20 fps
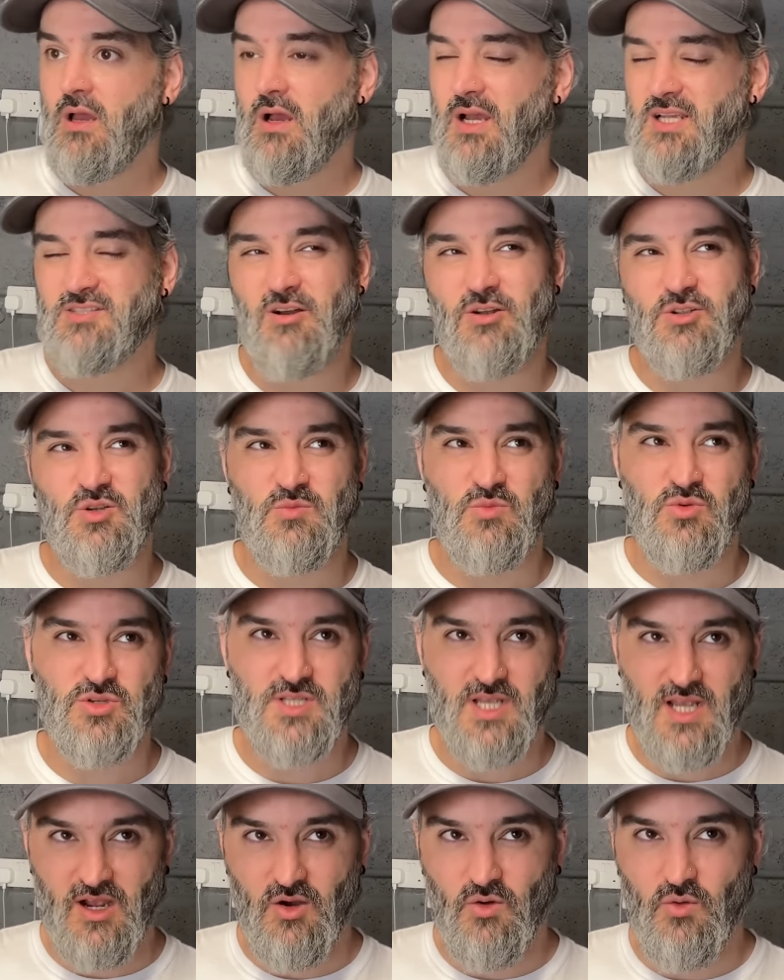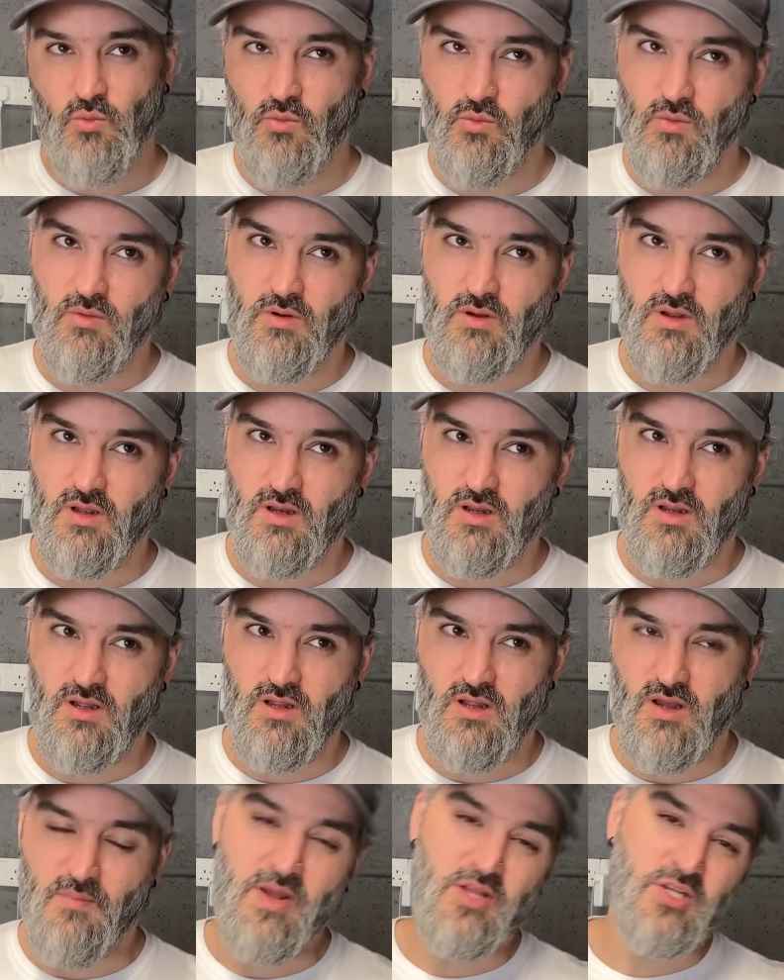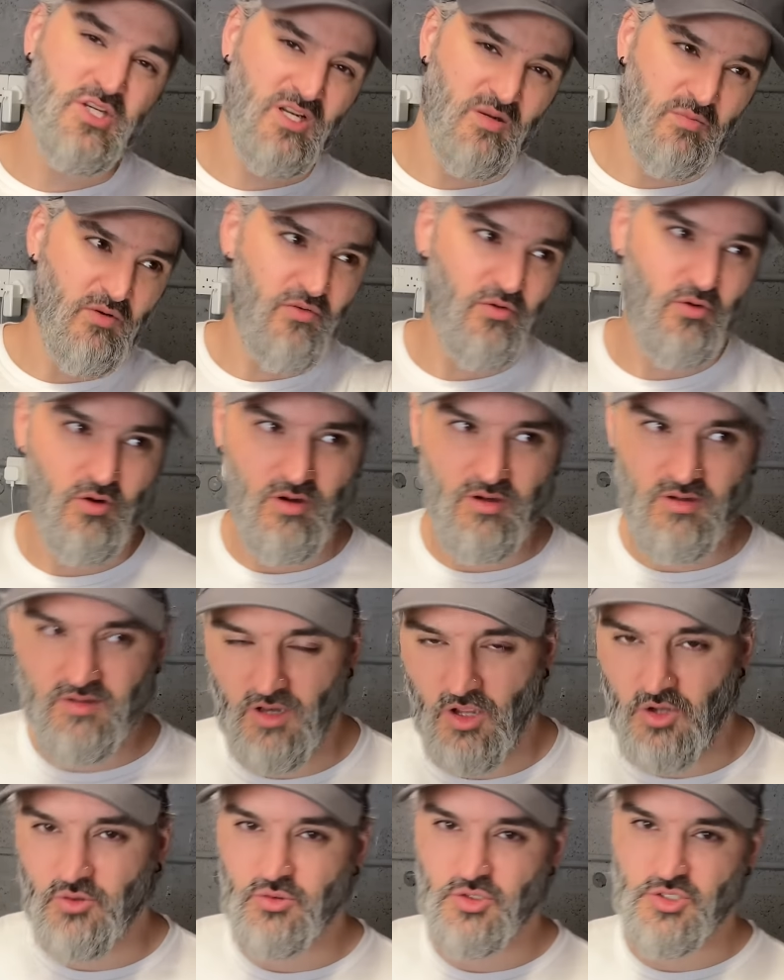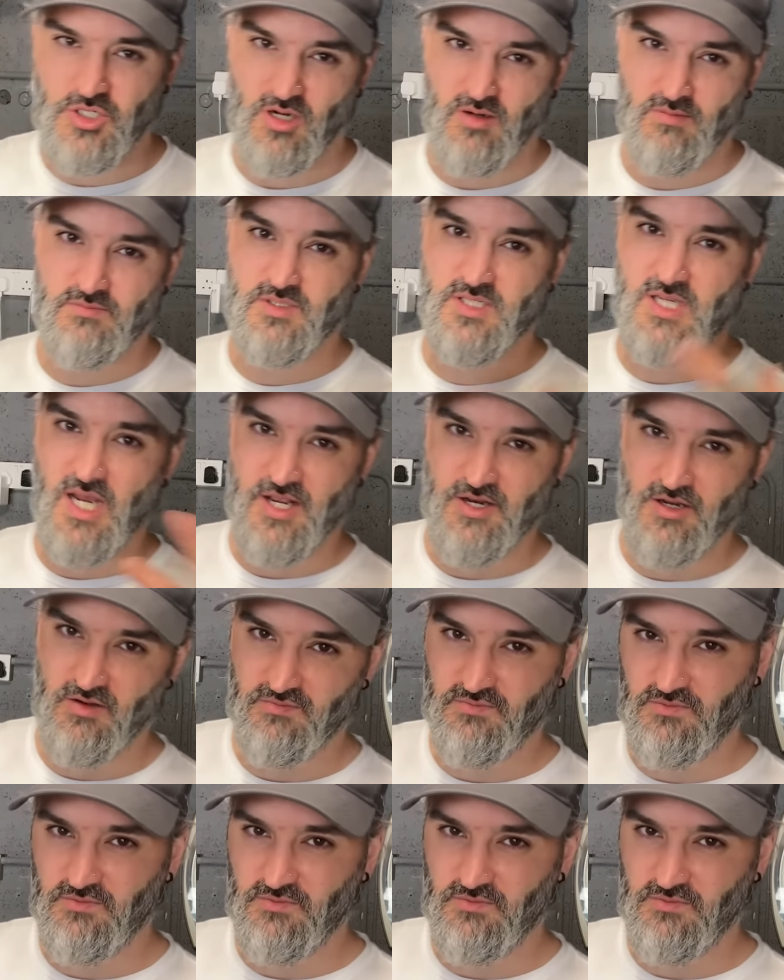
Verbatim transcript: It's not a jumble sale. I mentioned it before. Local shop started off